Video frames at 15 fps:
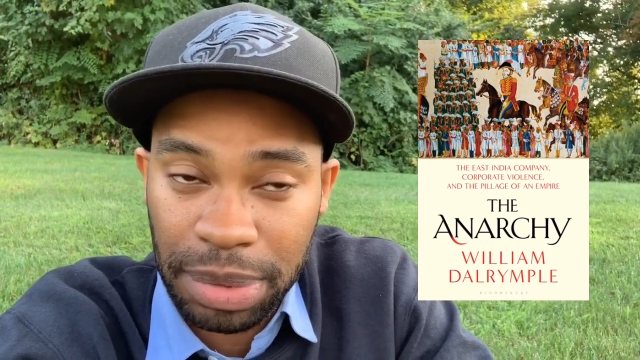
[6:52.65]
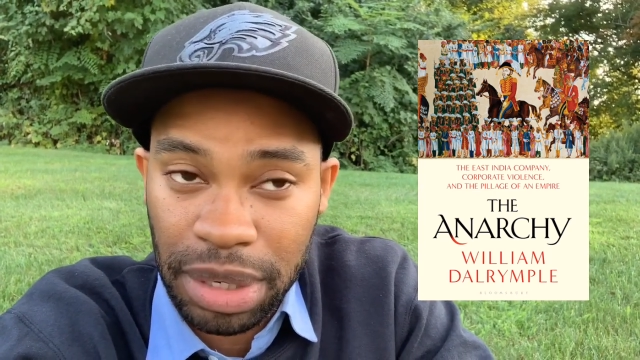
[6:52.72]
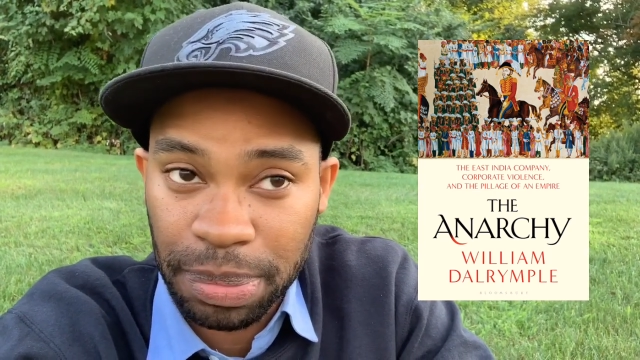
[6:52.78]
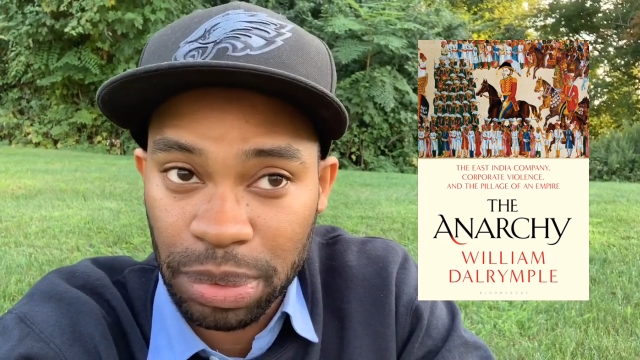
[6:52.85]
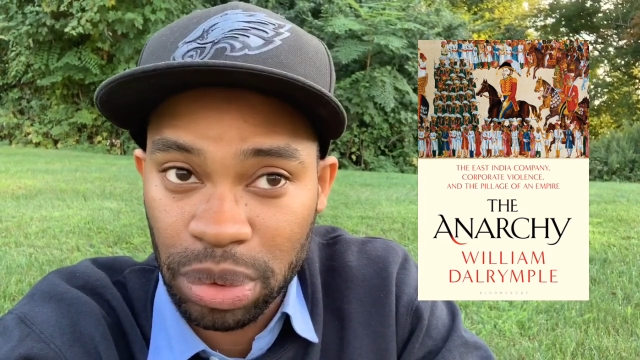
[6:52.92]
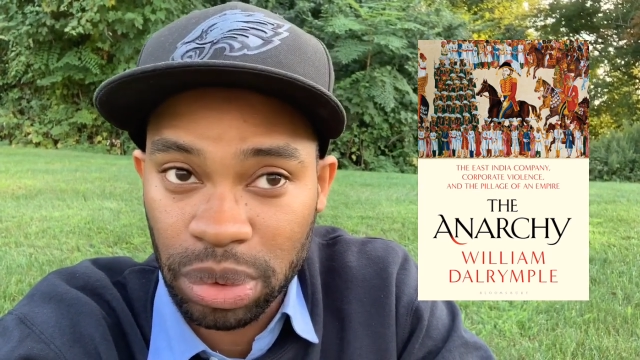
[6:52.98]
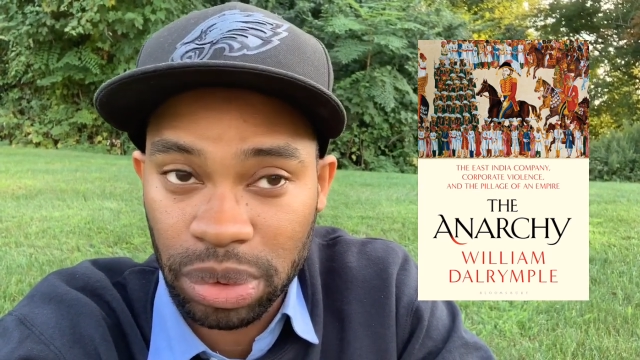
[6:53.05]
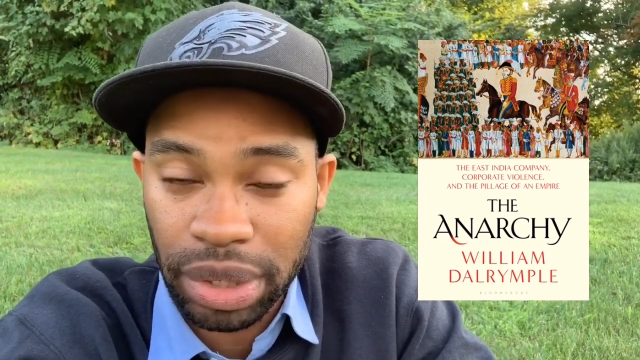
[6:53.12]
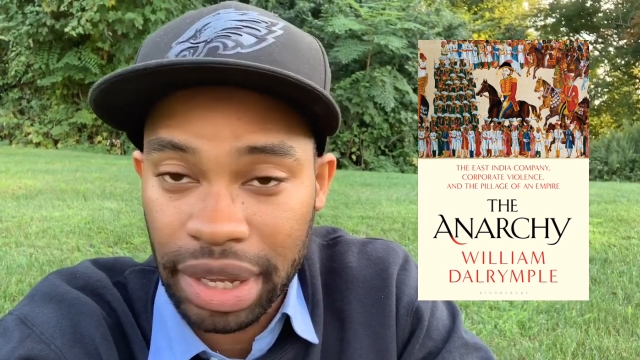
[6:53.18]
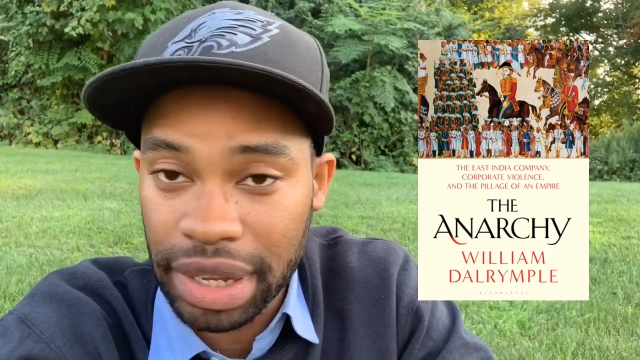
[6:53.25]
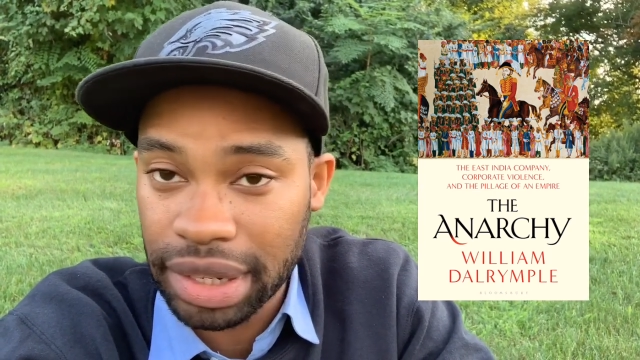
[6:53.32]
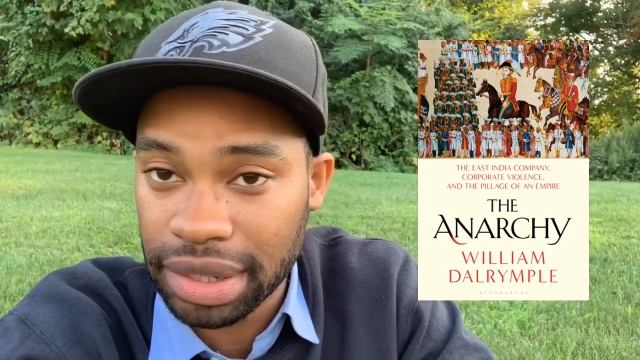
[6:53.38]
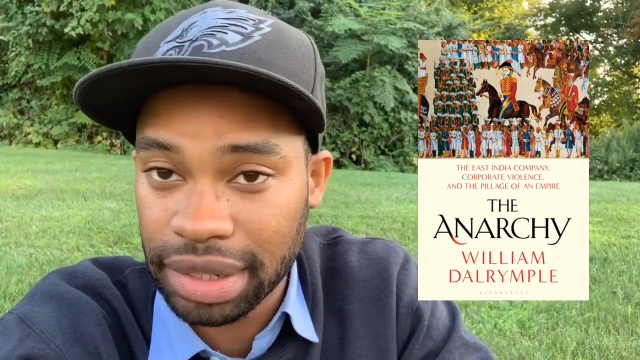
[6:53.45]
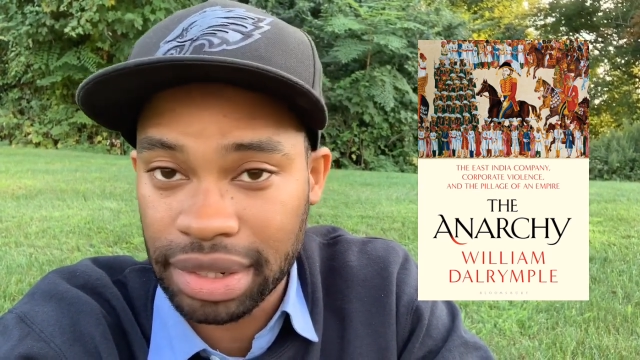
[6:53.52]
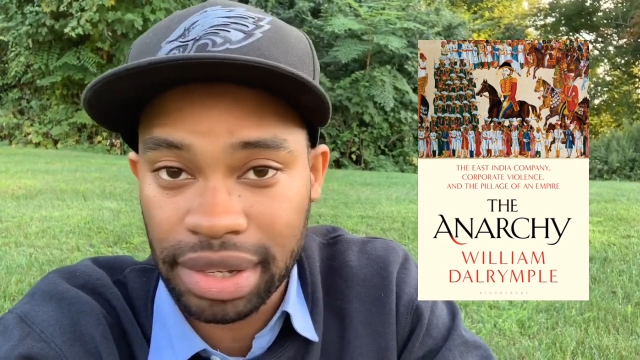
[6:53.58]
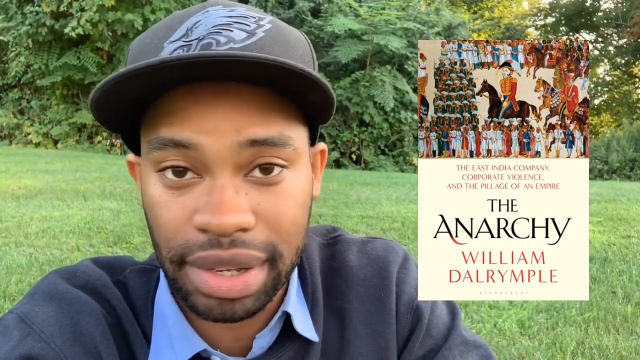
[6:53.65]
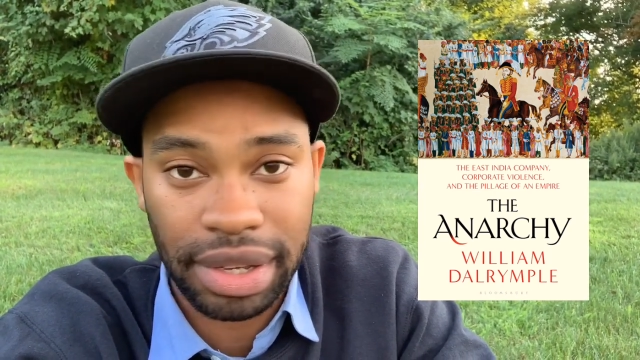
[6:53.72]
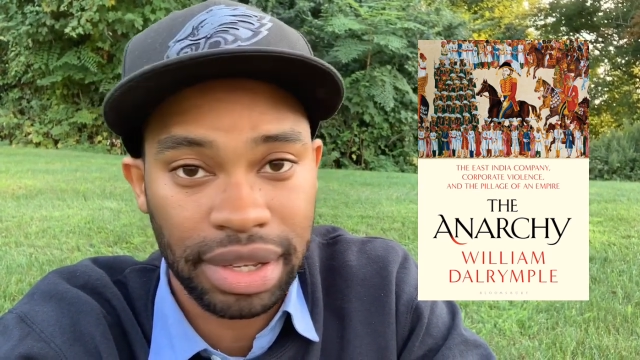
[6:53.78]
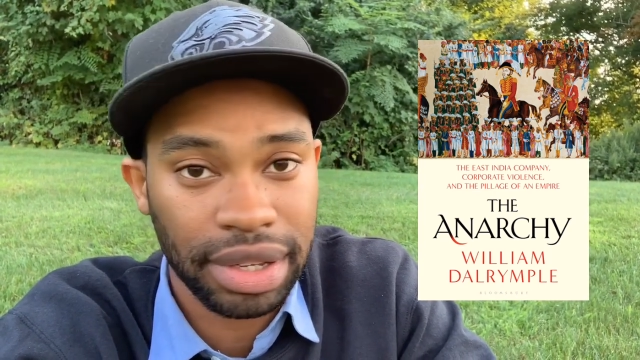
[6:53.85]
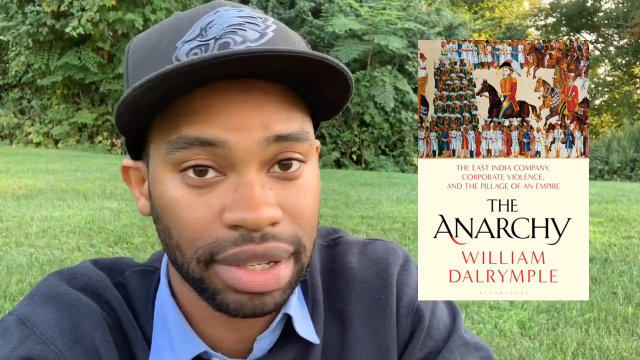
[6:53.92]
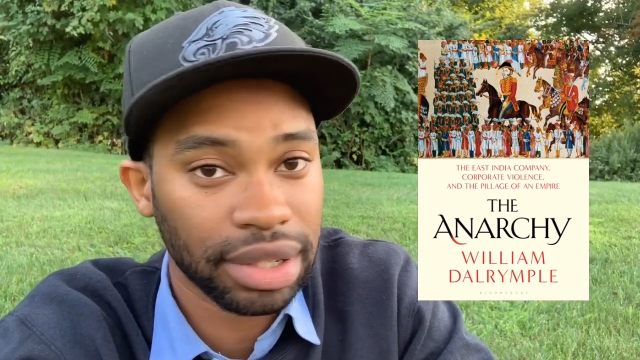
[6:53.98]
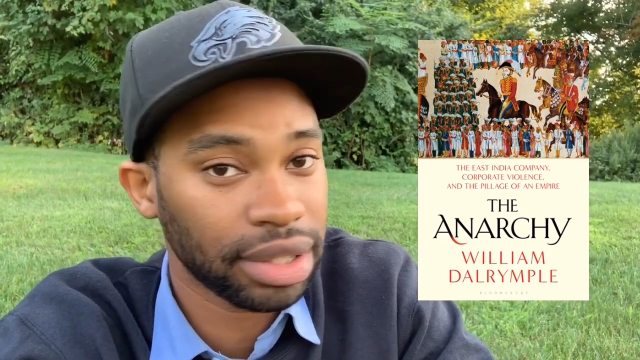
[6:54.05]
people who like
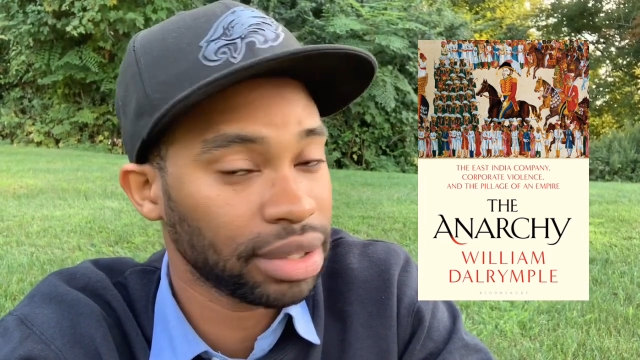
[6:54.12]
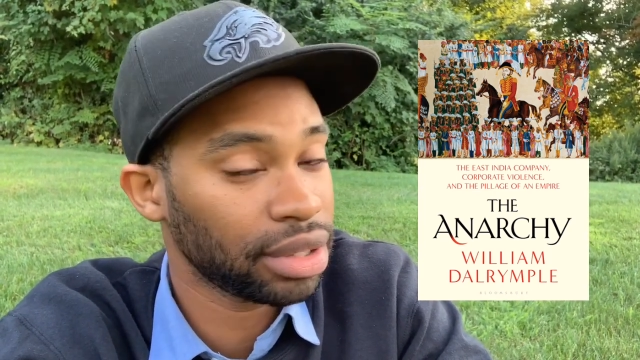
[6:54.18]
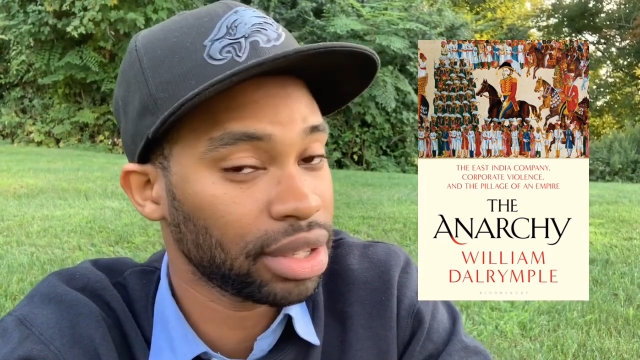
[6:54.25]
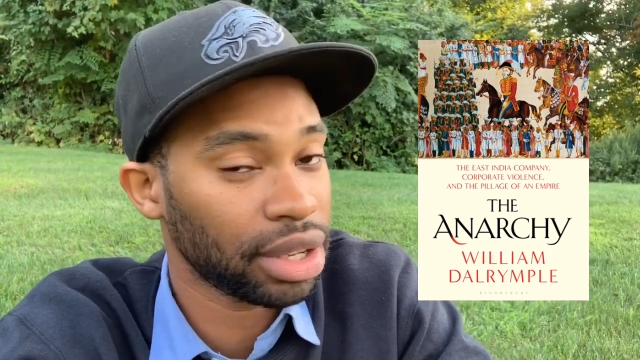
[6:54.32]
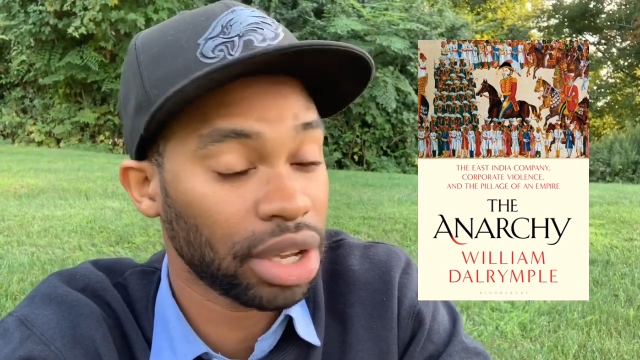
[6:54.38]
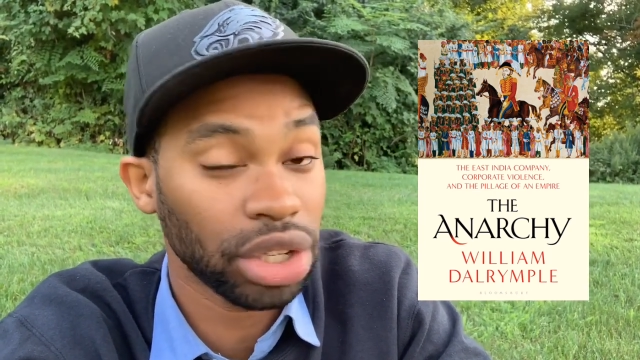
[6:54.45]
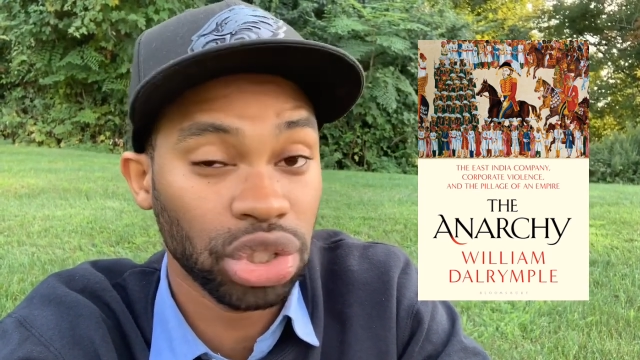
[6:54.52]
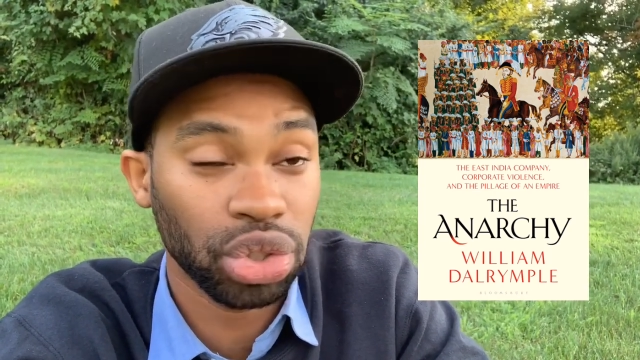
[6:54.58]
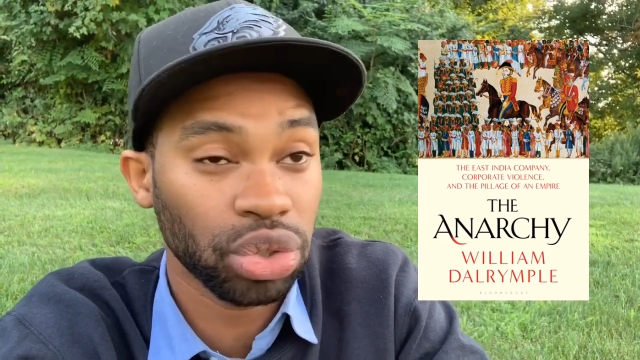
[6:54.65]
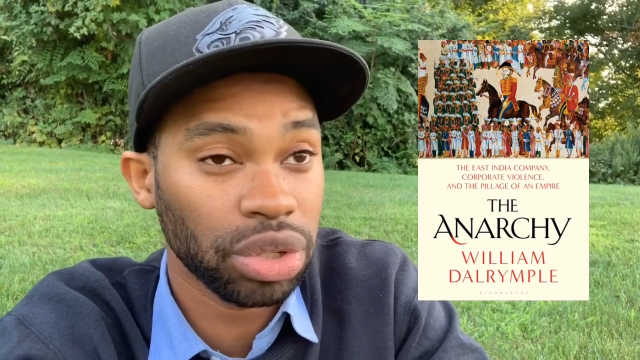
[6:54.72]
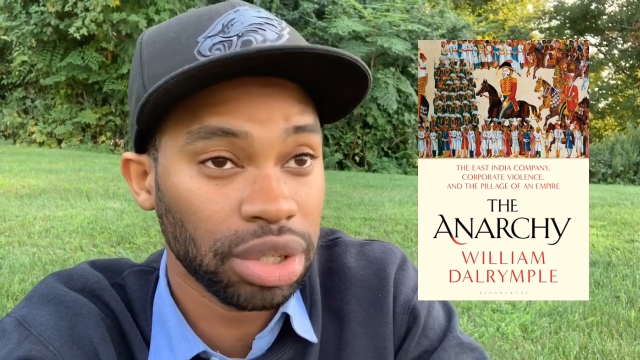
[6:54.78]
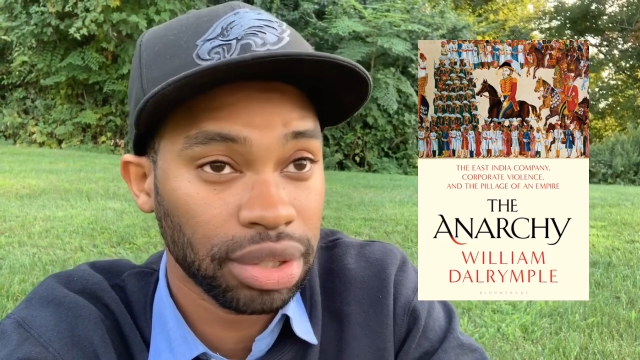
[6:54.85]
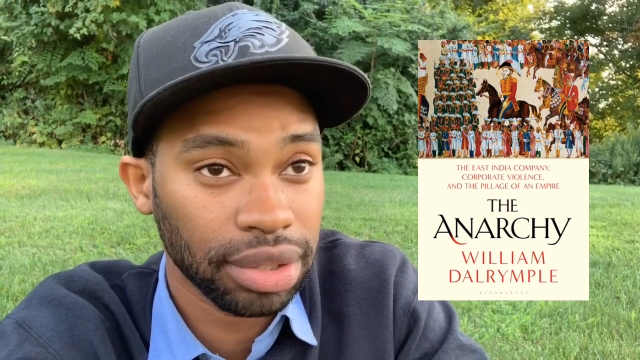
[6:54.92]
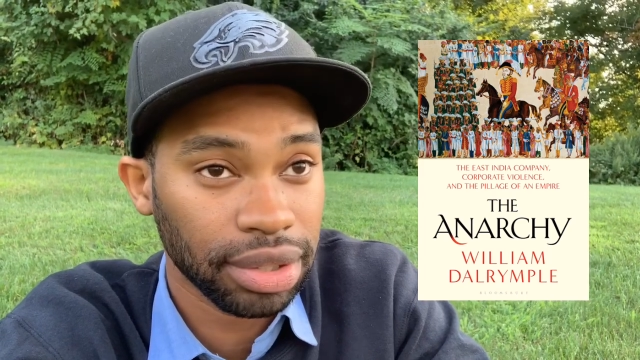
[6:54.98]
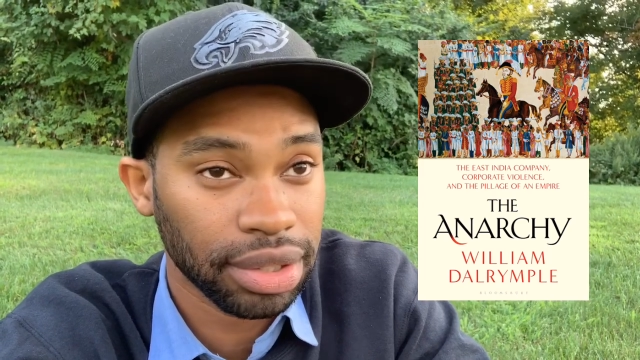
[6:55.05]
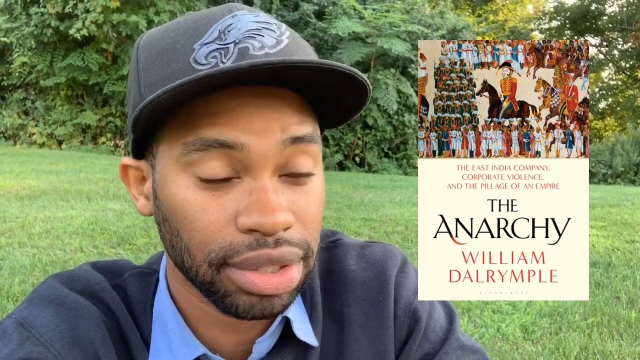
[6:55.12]
history.